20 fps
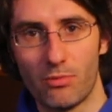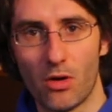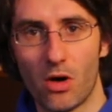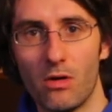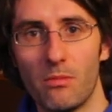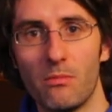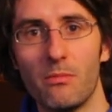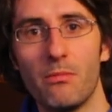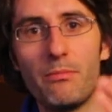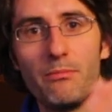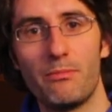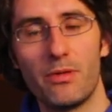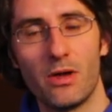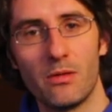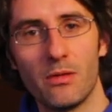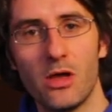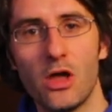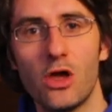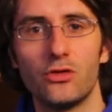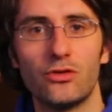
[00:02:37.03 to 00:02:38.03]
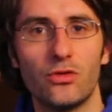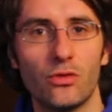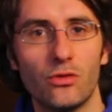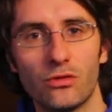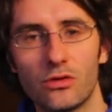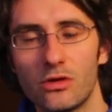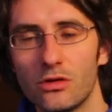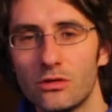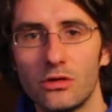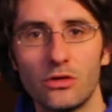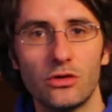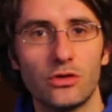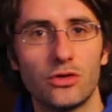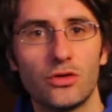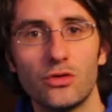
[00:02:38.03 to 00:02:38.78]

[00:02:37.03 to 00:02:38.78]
Bom bom do gun